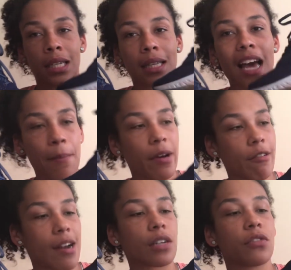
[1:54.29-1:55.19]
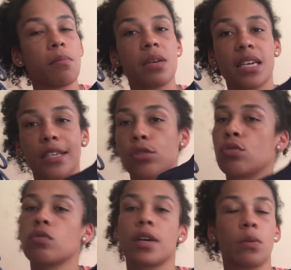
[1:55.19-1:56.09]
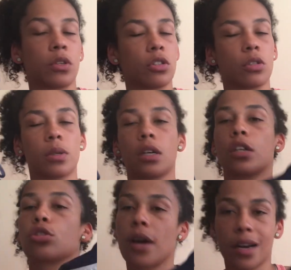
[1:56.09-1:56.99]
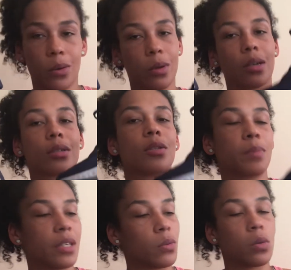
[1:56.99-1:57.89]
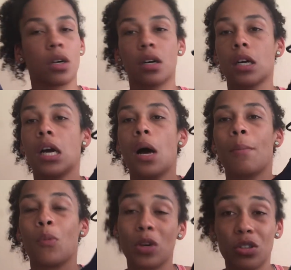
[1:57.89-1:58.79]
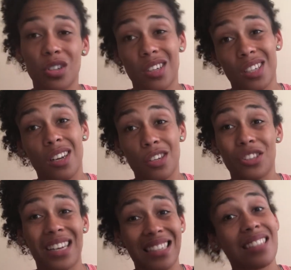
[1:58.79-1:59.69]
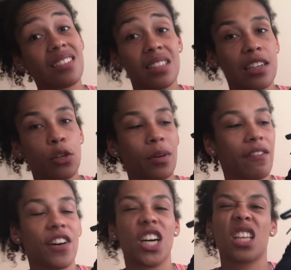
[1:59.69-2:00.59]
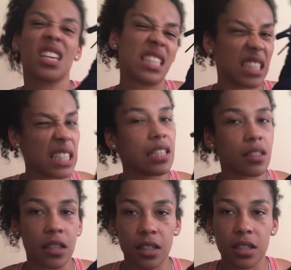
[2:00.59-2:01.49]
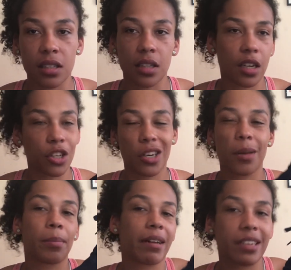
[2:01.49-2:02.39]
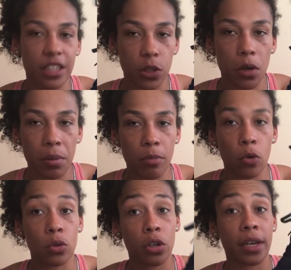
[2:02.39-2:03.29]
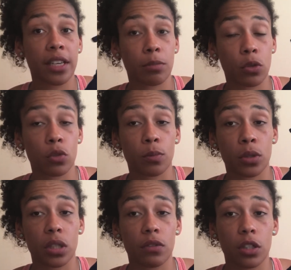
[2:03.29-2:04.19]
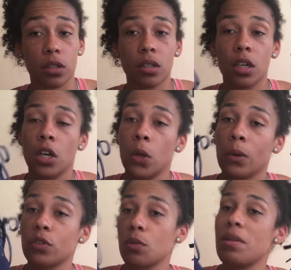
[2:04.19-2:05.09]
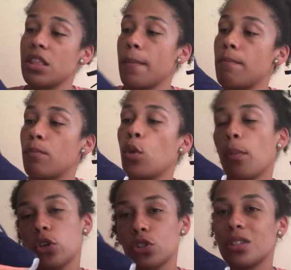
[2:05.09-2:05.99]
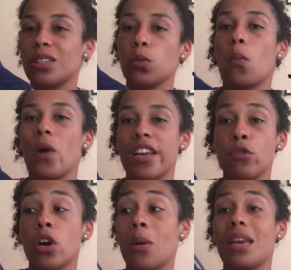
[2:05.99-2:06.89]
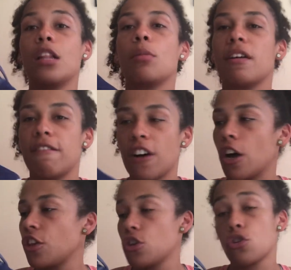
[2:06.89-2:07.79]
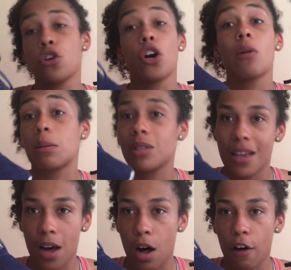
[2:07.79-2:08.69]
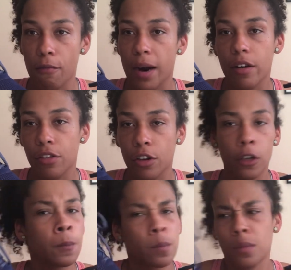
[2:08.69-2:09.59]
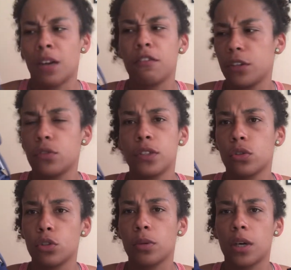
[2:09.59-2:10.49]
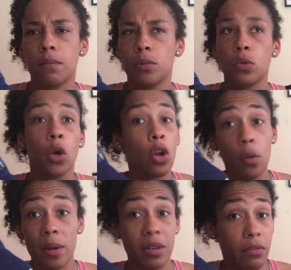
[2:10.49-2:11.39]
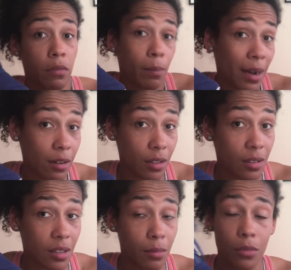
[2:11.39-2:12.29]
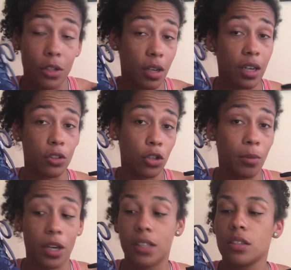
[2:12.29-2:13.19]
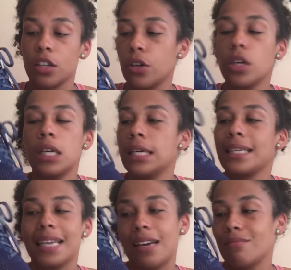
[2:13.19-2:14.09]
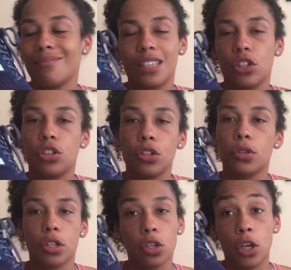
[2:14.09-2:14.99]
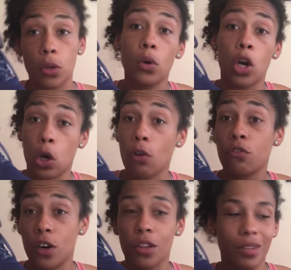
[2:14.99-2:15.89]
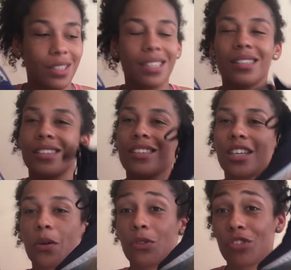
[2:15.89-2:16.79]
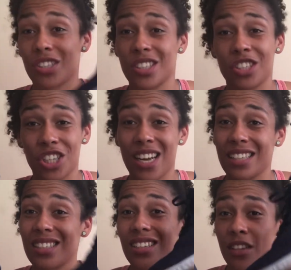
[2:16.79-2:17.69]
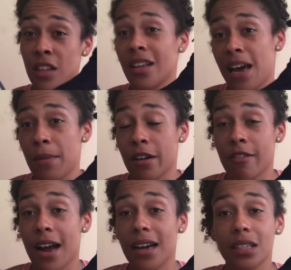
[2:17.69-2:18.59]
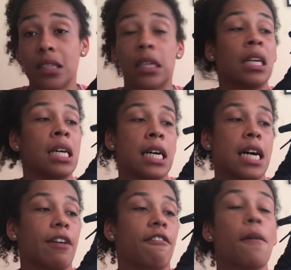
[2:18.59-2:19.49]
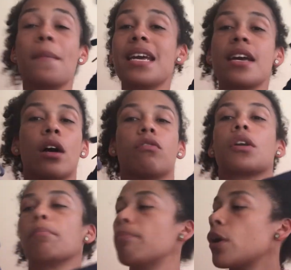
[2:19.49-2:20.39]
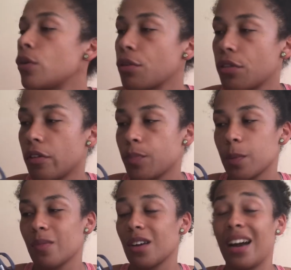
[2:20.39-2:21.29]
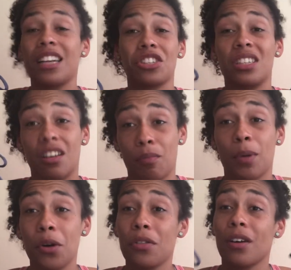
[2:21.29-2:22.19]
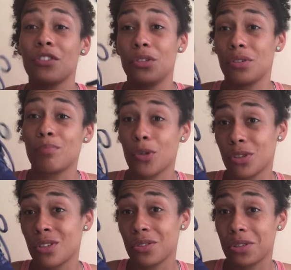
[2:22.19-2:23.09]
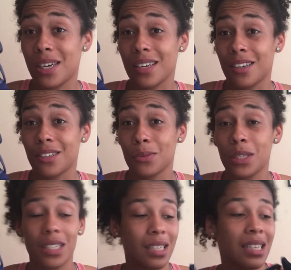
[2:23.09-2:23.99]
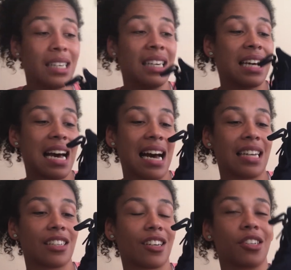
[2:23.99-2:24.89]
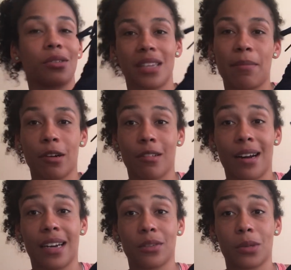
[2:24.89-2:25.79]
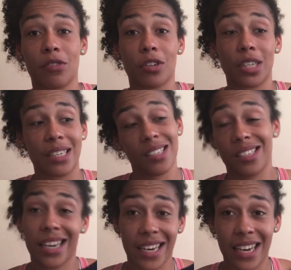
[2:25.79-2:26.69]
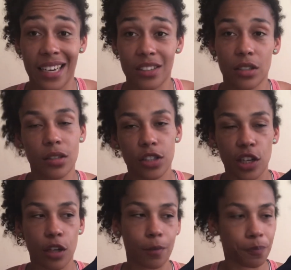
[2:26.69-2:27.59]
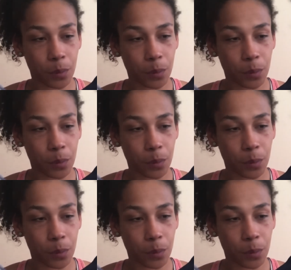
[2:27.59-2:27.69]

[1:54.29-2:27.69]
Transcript: The Epic React for me is great when you're doing like track work, speed work, but when you start to nudge that distance a little bit further, it doesn't, you kind of bury into more and don't get as much responsiveness. Whereas for me, the Boston is one where you'll go a little bit further, you could go up to that half marathon and feel super comfortable. A lot of people even run marathons and the kind of top guys. So yeah, this shoe can go a lot further in distance, I would suggest, than the Epic React. For me, I've run in both. I actually love both. I've used Boston on track last week, and I use Epic React when I race 10Ks. So,